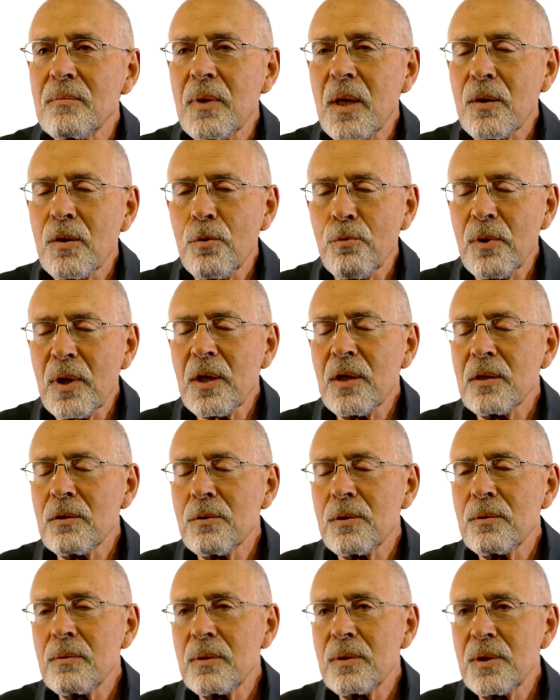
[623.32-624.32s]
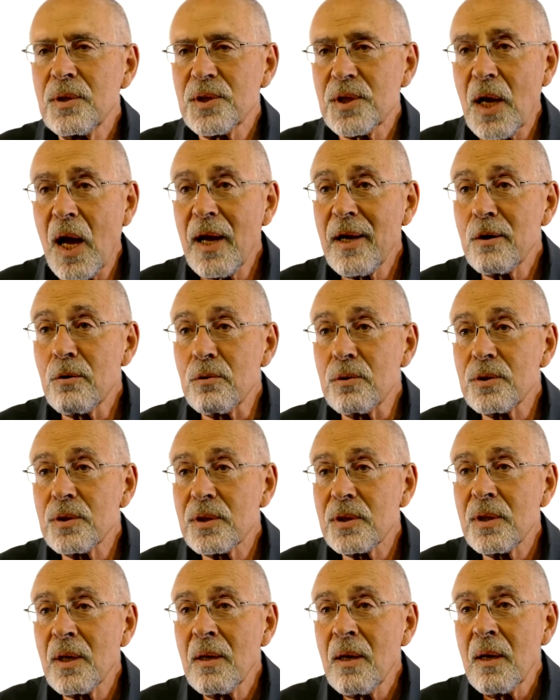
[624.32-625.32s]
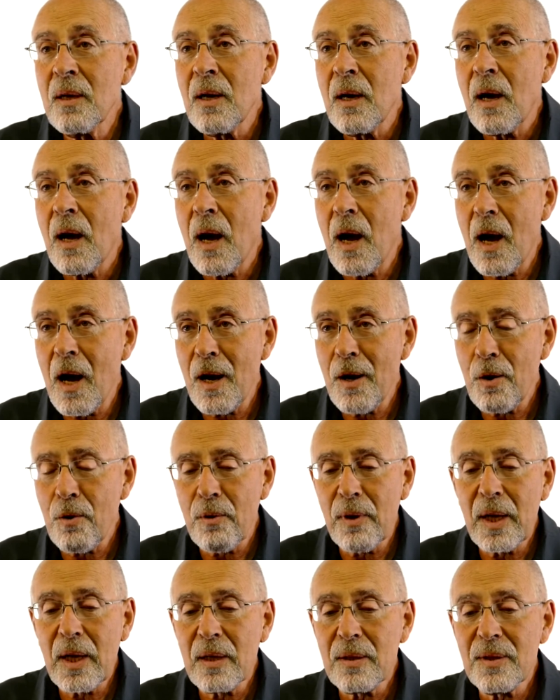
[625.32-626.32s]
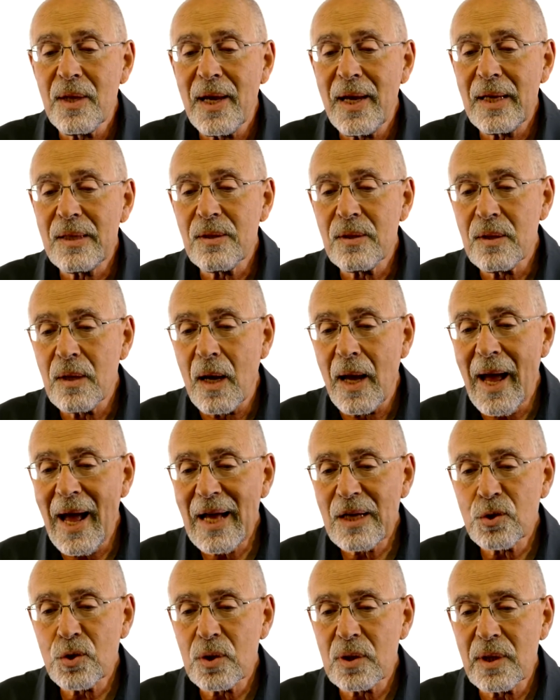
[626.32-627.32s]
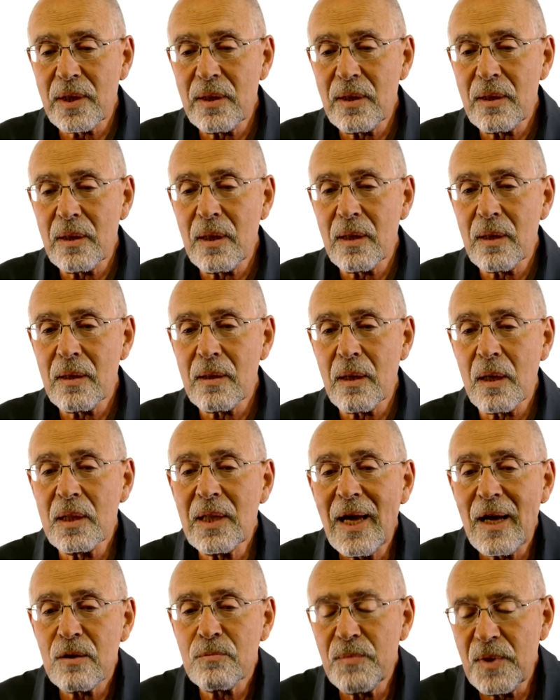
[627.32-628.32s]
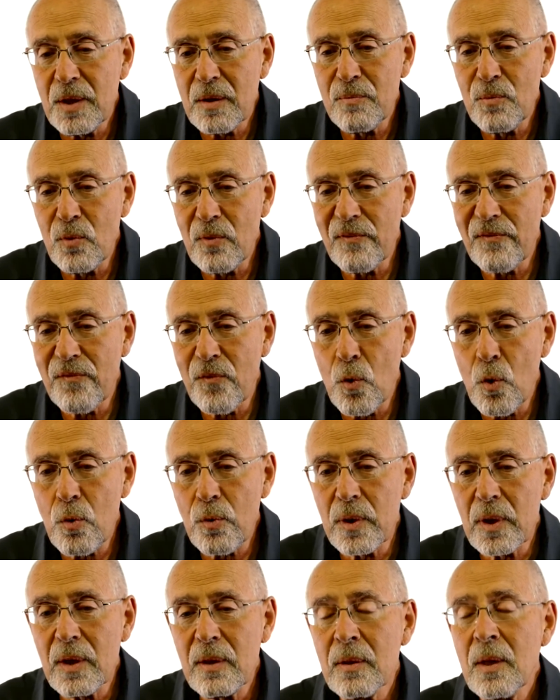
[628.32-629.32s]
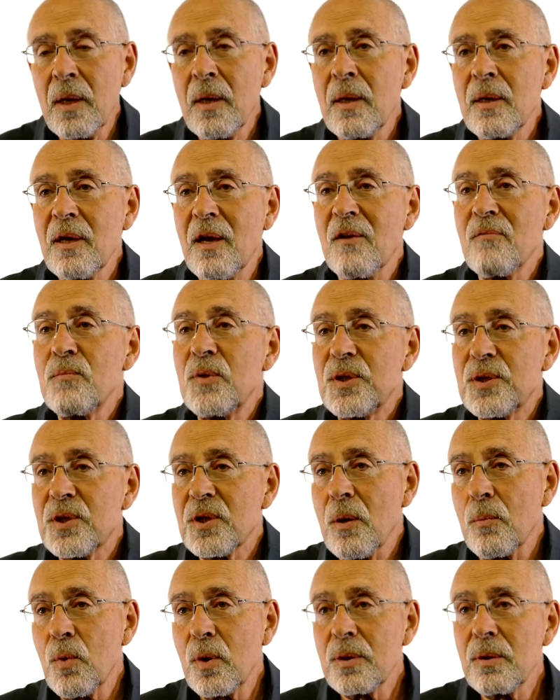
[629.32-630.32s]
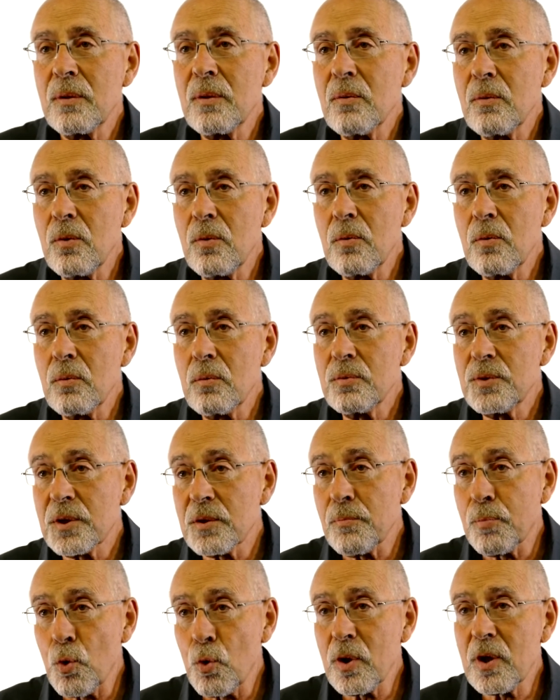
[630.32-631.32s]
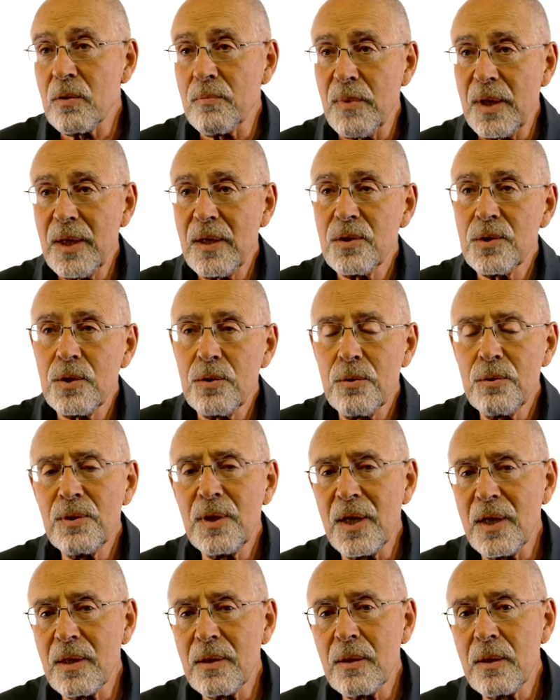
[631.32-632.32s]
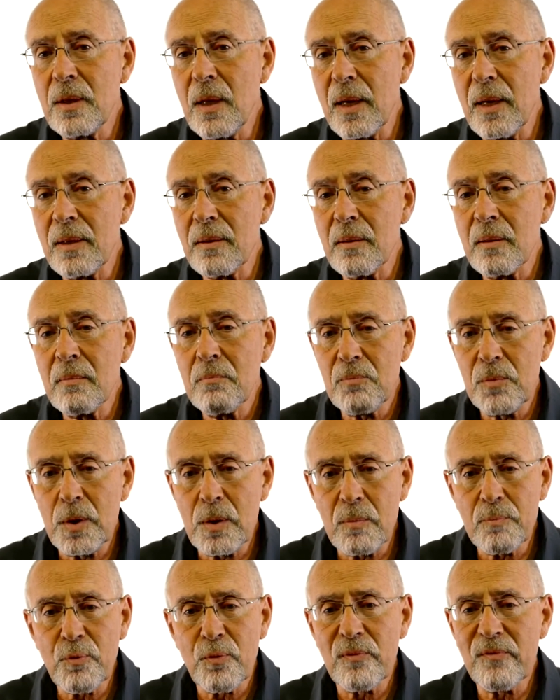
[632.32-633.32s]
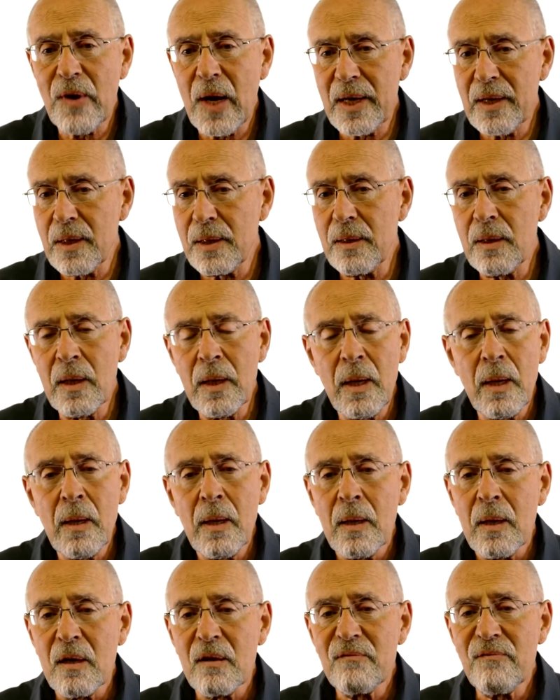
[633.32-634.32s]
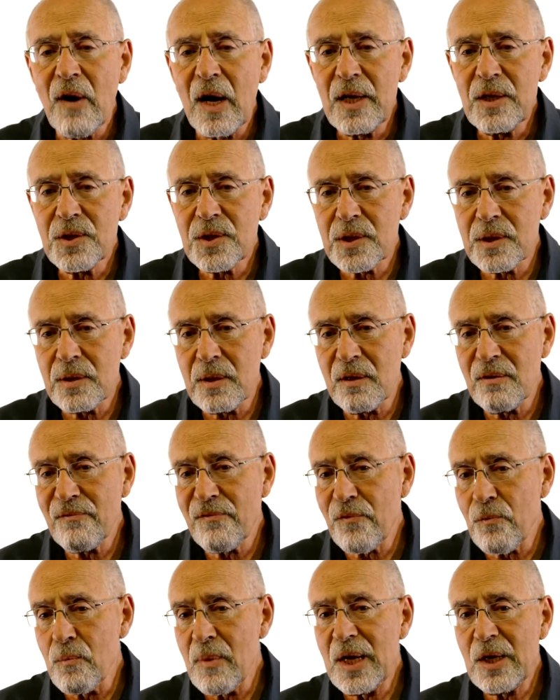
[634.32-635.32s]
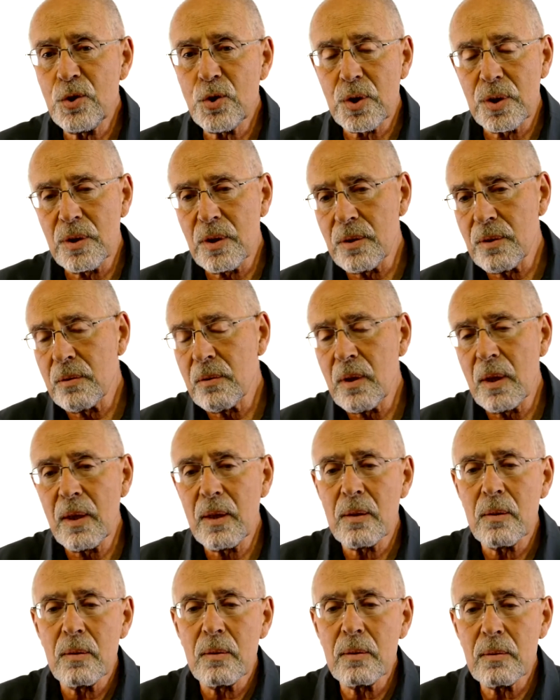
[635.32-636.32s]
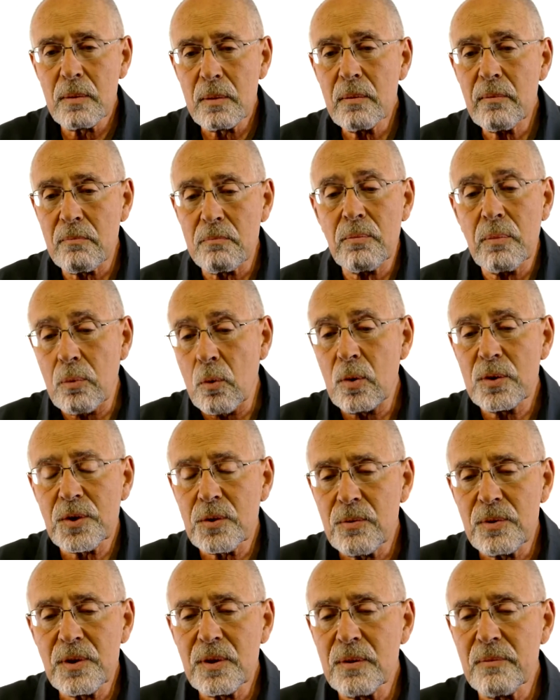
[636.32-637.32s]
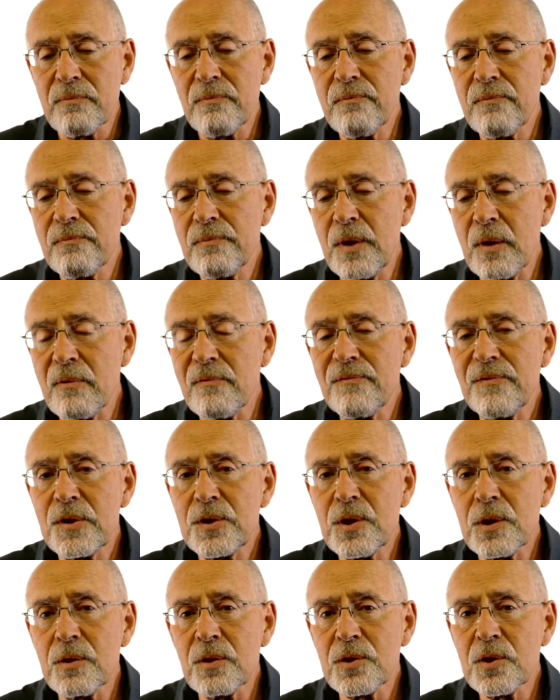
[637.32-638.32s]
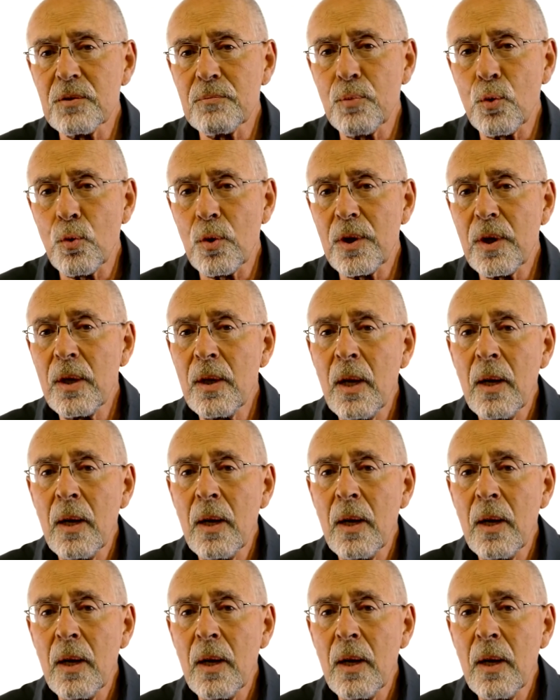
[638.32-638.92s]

curricular designers hiring that actually allowed me to move forward. It gave me someone who supported me, as you did, and provided advice and information and all sorts of physical support.